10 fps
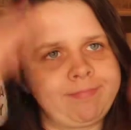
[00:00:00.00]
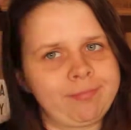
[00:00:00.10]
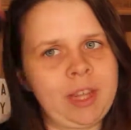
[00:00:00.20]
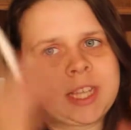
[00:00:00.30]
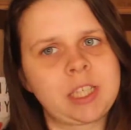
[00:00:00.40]

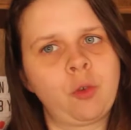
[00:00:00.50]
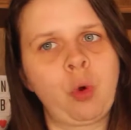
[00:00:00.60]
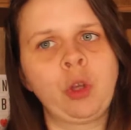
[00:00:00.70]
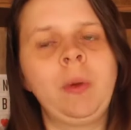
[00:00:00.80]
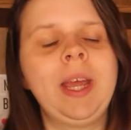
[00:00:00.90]
list of
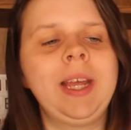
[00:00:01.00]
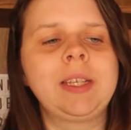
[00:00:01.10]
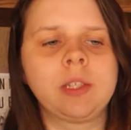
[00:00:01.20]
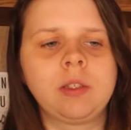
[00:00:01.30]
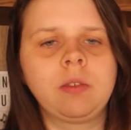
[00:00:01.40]
what you
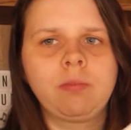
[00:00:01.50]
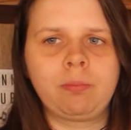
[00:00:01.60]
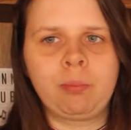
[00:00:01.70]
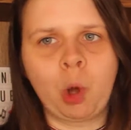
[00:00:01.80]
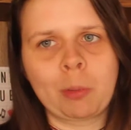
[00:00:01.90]
need,
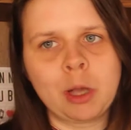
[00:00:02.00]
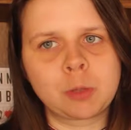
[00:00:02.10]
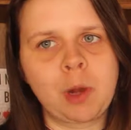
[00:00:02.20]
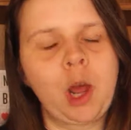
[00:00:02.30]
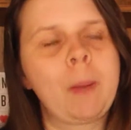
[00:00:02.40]
blog
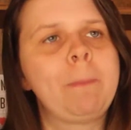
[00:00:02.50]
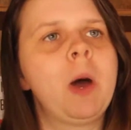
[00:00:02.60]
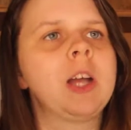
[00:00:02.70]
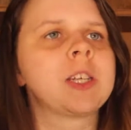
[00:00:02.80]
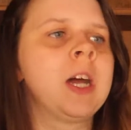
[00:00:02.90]
post below.
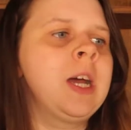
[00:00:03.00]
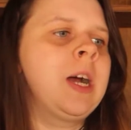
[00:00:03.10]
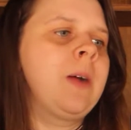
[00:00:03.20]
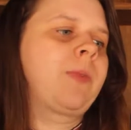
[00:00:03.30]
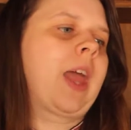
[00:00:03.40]
But
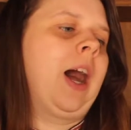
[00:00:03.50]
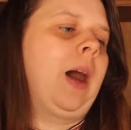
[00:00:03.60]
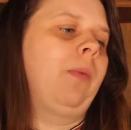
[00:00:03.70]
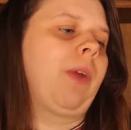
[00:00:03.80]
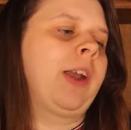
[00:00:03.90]

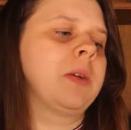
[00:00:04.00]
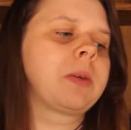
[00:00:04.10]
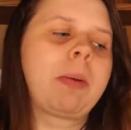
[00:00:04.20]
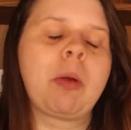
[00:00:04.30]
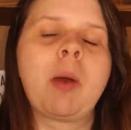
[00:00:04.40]
I know
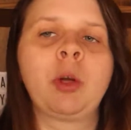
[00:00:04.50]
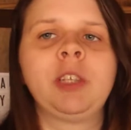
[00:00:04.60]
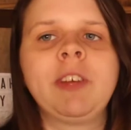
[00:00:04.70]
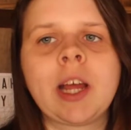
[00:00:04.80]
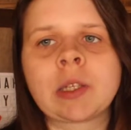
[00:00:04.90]
some people like
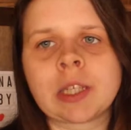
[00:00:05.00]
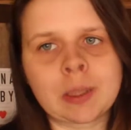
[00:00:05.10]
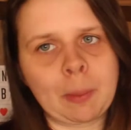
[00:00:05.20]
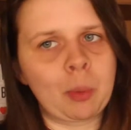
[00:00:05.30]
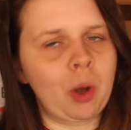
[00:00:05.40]
watching videos and
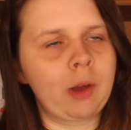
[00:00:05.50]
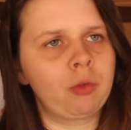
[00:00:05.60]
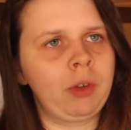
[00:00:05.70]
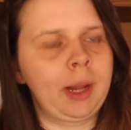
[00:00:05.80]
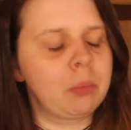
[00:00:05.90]
some people like
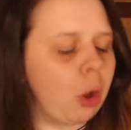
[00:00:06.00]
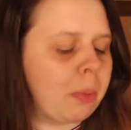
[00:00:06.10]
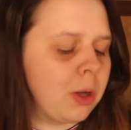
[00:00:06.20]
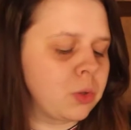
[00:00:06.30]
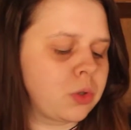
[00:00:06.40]
reading blog
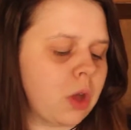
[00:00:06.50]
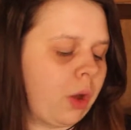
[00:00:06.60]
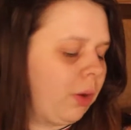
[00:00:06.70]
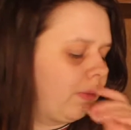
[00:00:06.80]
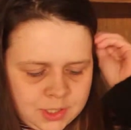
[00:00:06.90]
posts,
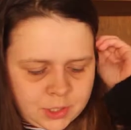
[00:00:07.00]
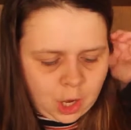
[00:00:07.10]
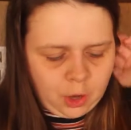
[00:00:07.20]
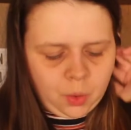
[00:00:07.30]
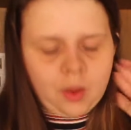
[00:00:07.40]

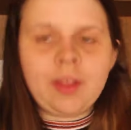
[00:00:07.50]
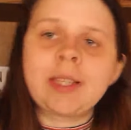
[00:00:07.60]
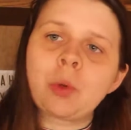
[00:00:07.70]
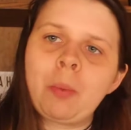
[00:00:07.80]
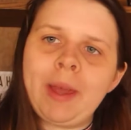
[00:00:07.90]
so
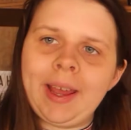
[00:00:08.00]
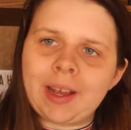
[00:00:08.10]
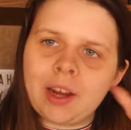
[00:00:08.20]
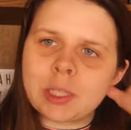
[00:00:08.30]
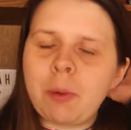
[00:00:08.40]
this will be
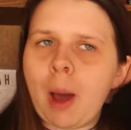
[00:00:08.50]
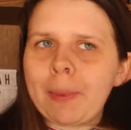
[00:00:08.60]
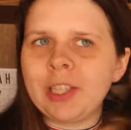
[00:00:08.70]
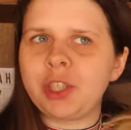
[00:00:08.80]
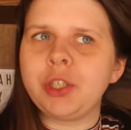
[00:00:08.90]
kind of split up
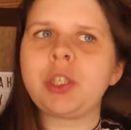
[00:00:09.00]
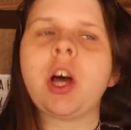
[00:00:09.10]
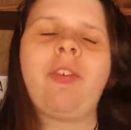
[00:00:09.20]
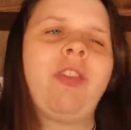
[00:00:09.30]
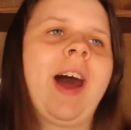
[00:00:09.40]
into
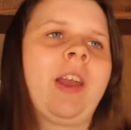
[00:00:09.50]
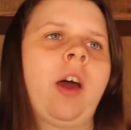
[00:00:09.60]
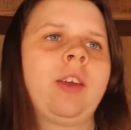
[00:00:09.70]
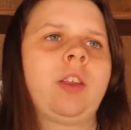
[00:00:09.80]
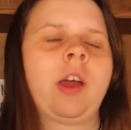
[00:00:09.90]
stuff that,
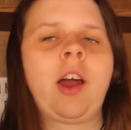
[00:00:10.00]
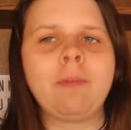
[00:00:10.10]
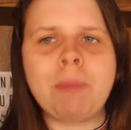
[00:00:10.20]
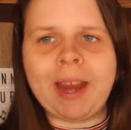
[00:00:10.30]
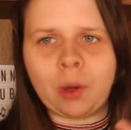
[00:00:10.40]
like, the kind
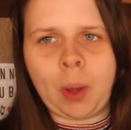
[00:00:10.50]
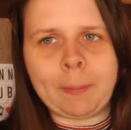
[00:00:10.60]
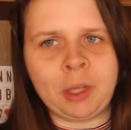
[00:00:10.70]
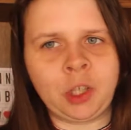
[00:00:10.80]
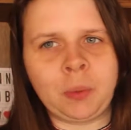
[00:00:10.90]
of main
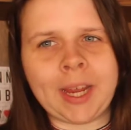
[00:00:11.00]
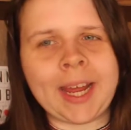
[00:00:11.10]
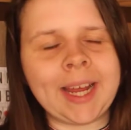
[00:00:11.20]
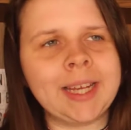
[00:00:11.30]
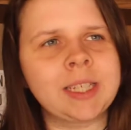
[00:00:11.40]
equipment you
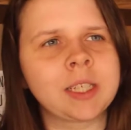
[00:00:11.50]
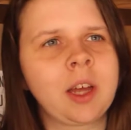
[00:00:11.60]
need.